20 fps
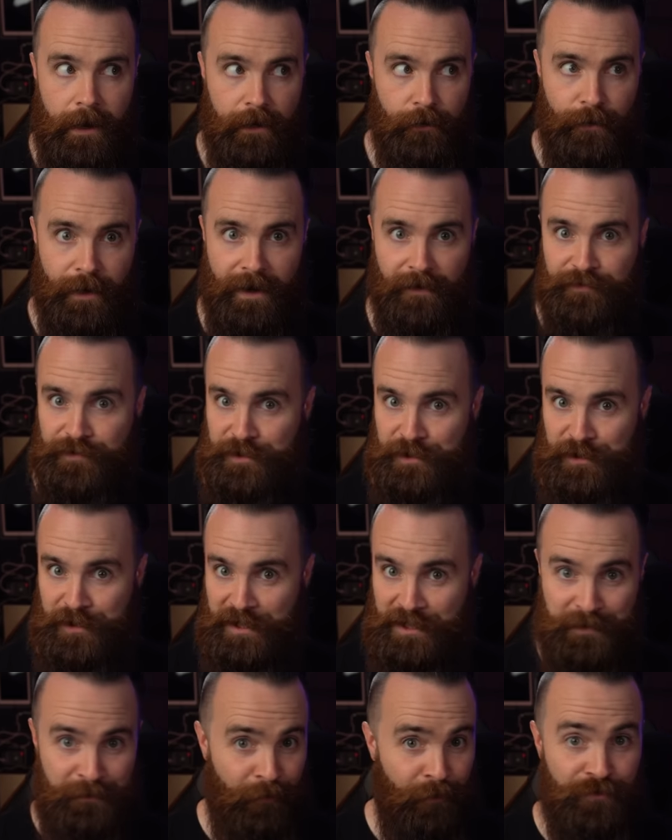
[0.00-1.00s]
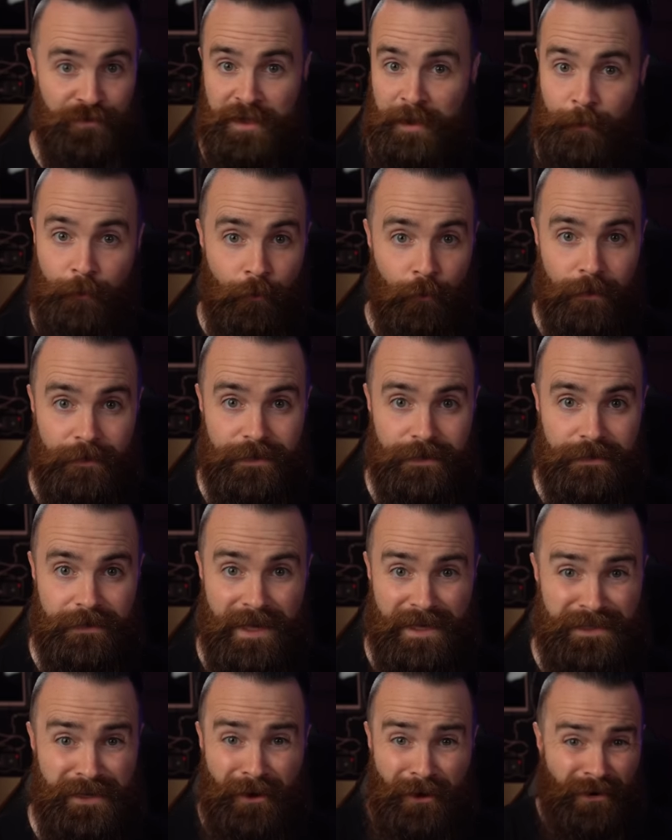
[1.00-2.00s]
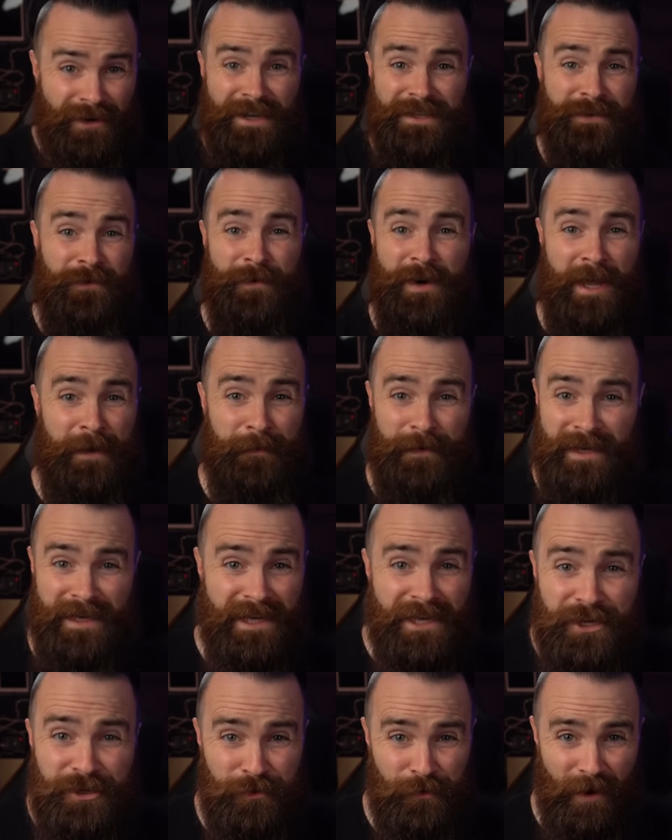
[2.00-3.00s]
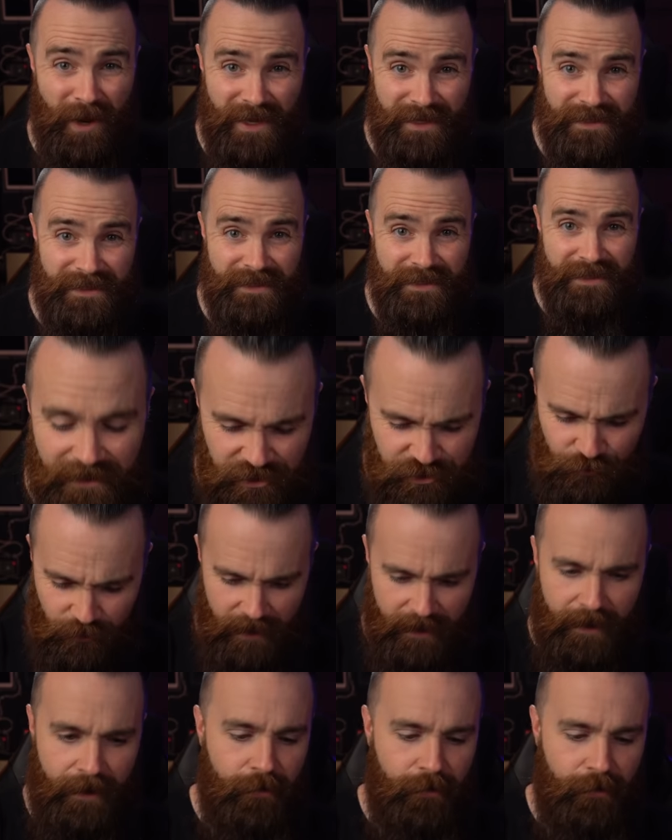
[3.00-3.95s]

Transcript: I don't have to expose any ports. It's on its own I P address. Let's try it